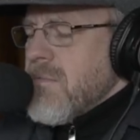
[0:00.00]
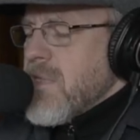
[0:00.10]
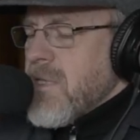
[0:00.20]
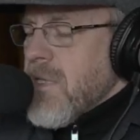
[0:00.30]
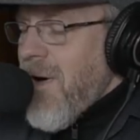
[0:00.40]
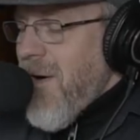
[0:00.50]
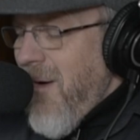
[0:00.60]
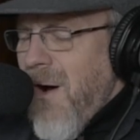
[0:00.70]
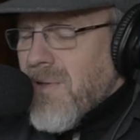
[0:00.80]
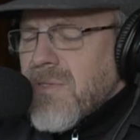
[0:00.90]
the
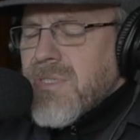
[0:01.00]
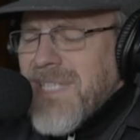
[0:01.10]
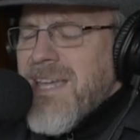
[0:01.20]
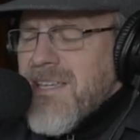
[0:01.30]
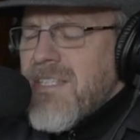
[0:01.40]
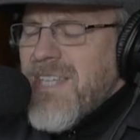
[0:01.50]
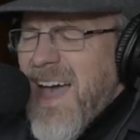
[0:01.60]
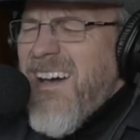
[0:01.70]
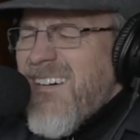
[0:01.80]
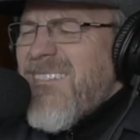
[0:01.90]
whole day
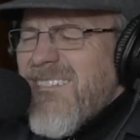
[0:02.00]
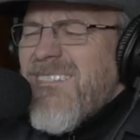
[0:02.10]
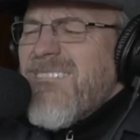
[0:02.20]
down.